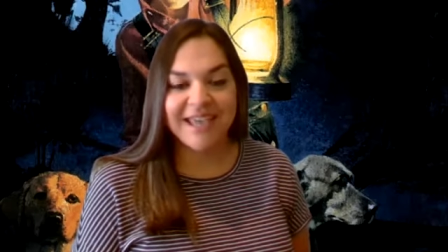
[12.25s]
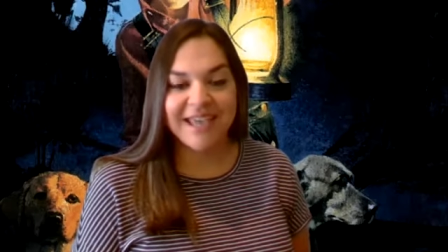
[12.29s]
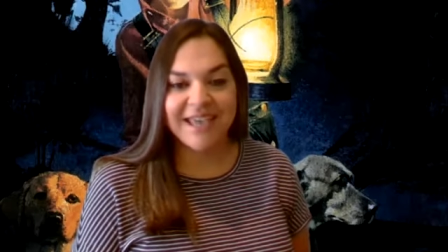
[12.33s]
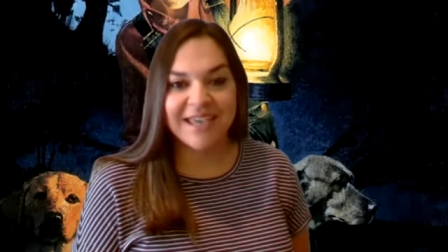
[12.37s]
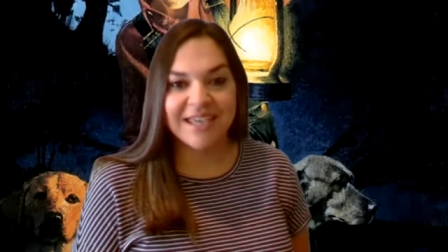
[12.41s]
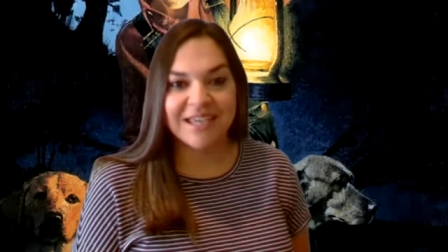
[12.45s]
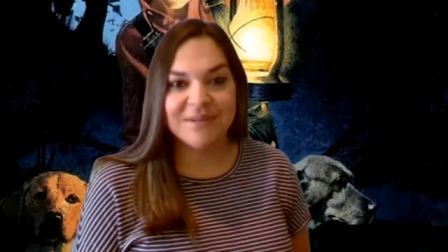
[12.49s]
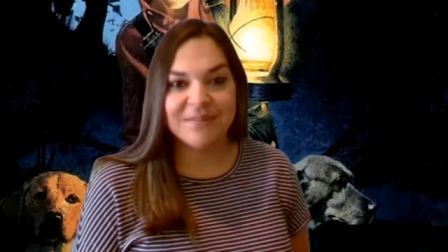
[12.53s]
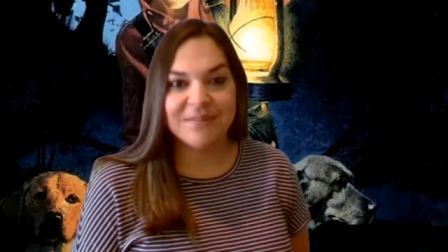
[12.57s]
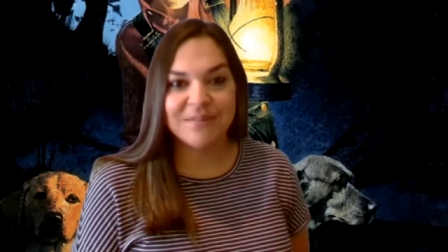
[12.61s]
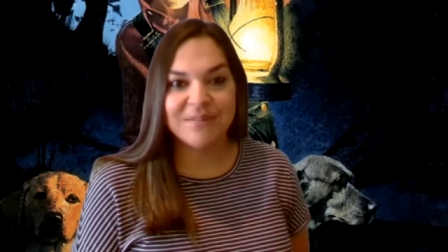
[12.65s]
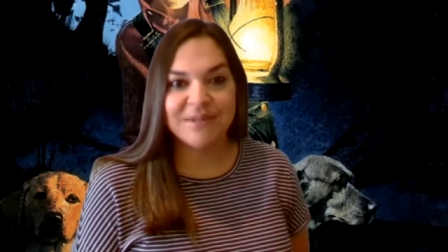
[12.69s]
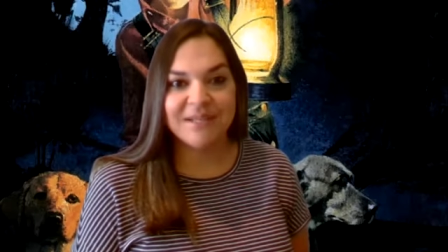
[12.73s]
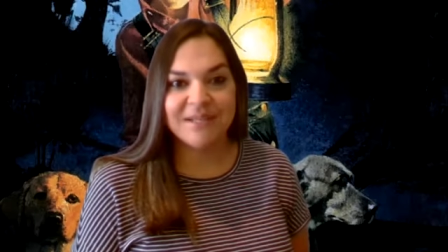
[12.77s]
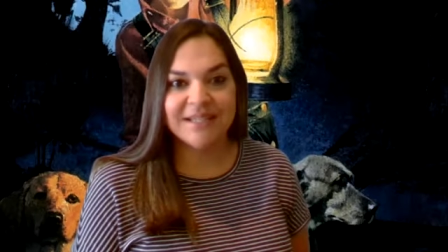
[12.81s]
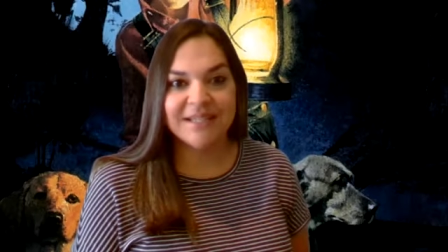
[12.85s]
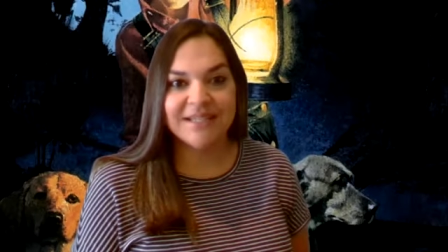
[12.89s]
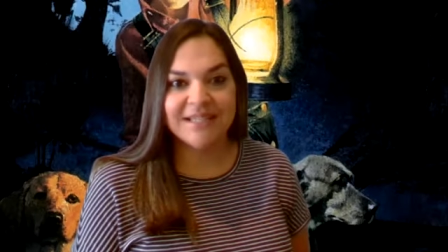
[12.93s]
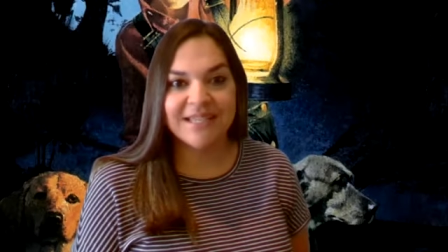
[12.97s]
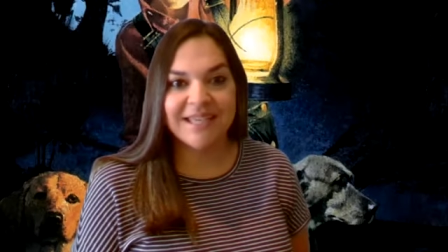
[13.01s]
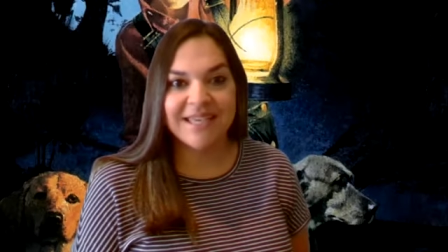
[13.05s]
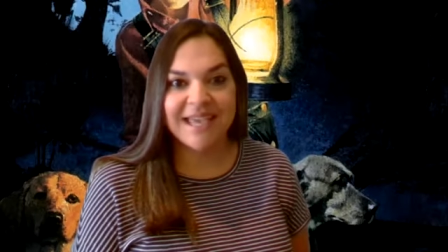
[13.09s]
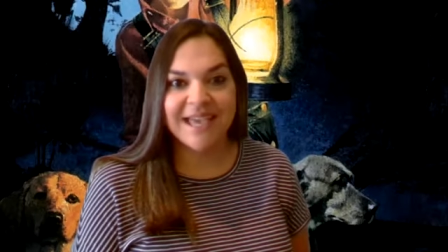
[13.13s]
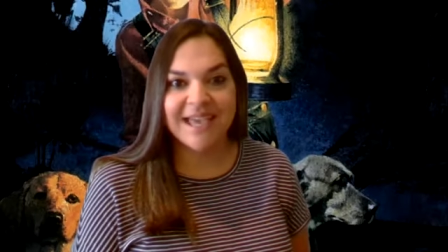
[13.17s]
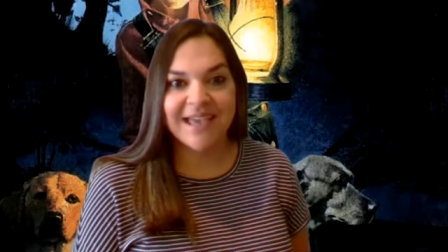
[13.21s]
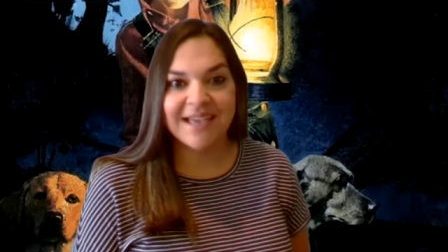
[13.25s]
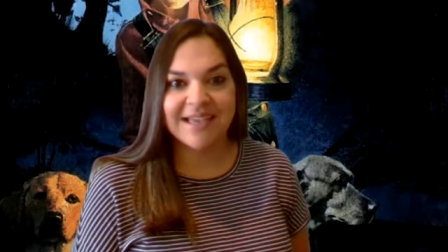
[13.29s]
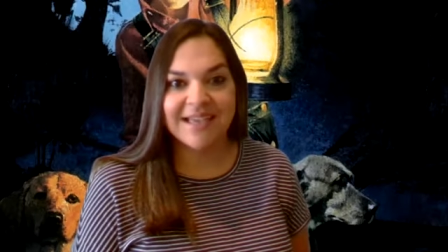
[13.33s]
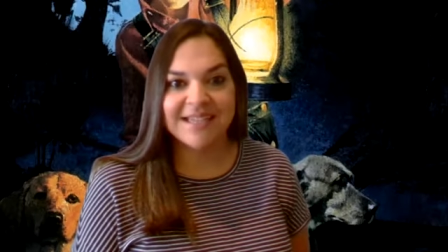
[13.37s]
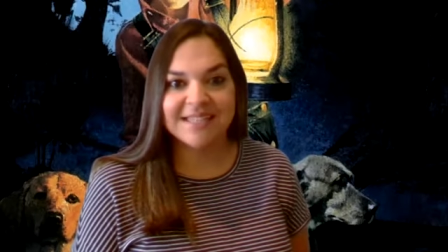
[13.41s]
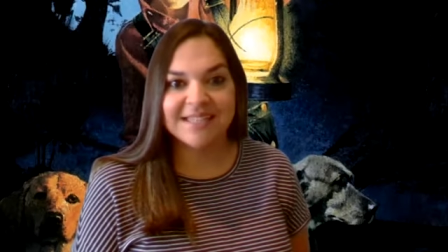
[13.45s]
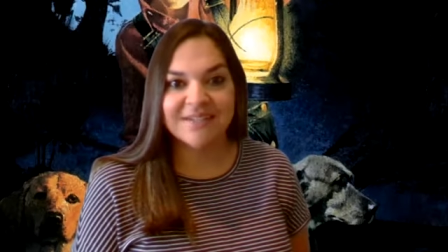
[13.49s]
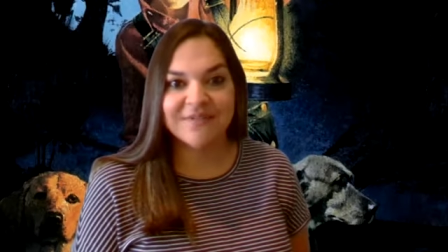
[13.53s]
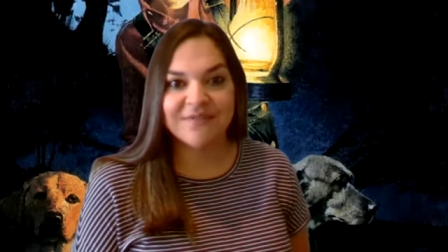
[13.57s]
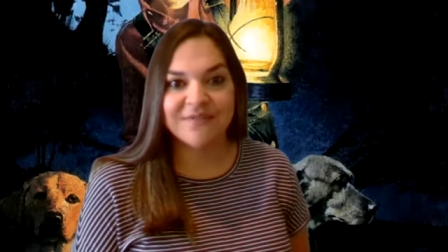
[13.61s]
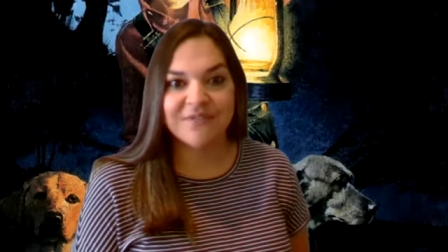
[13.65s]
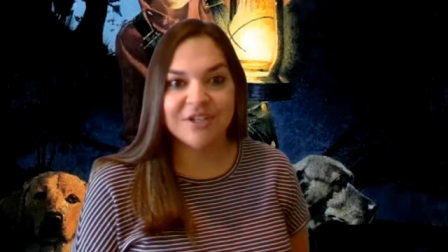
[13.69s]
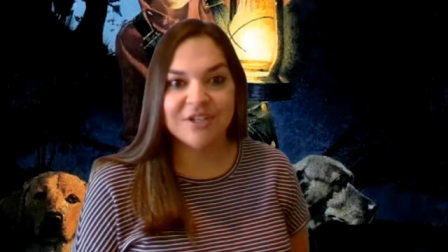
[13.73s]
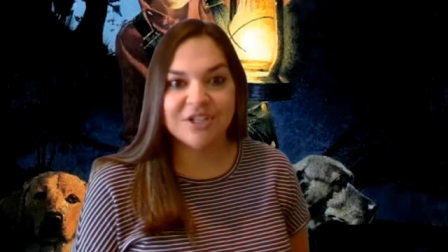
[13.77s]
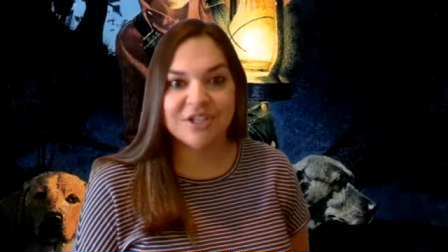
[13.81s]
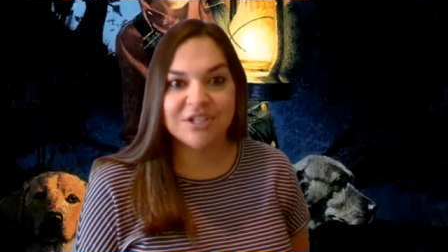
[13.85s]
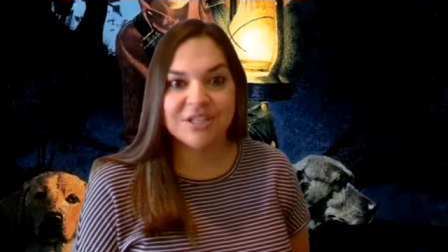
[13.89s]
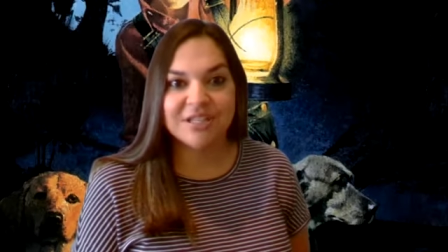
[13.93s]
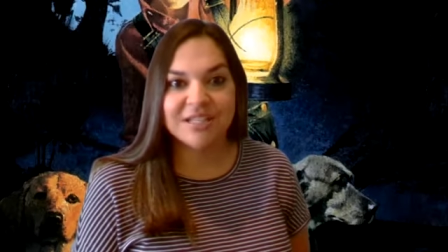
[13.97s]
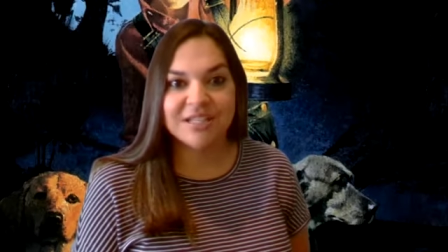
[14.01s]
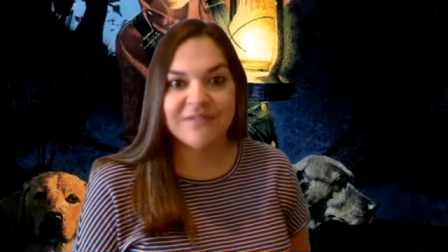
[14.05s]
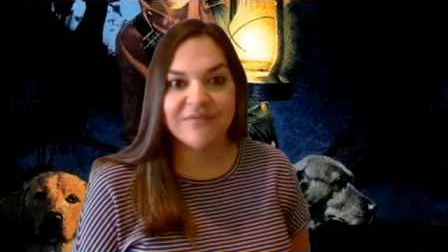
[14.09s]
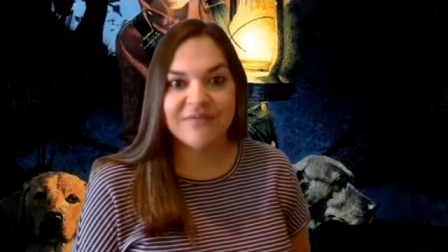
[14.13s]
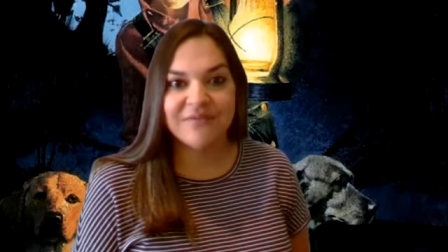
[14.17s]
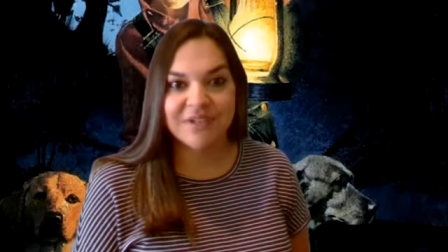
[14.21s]
and Billy has
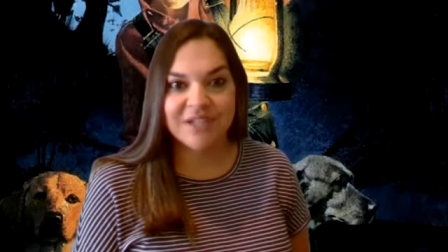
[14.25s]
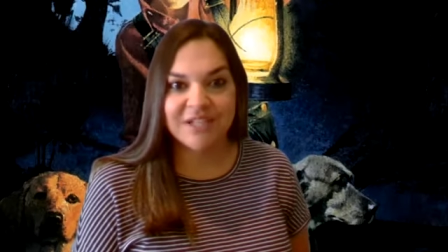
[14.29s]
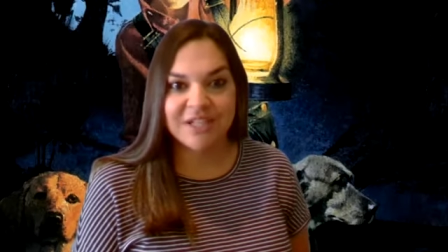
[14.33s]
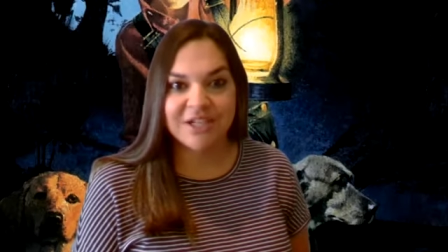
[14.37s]
officially